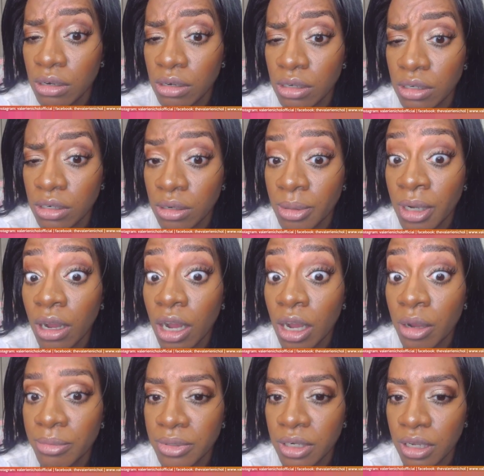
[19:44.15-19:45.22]
What are you doing?
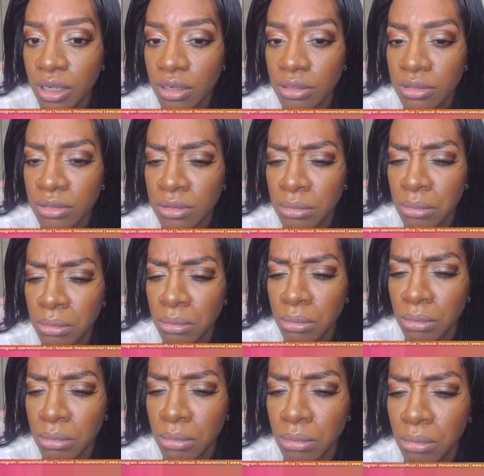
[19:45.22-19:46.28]
Up, down.
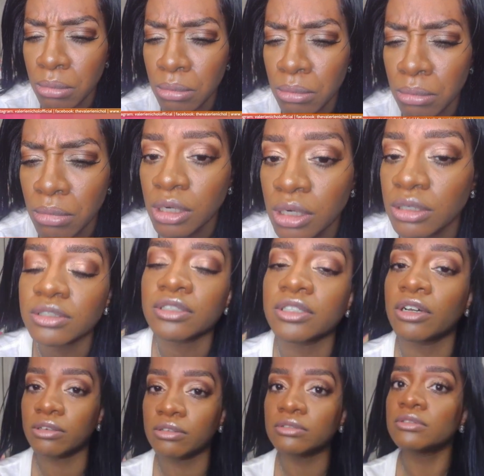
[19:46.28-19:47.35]

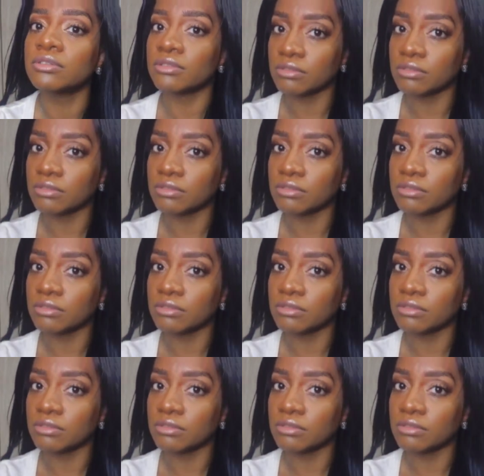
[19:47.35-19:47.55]
So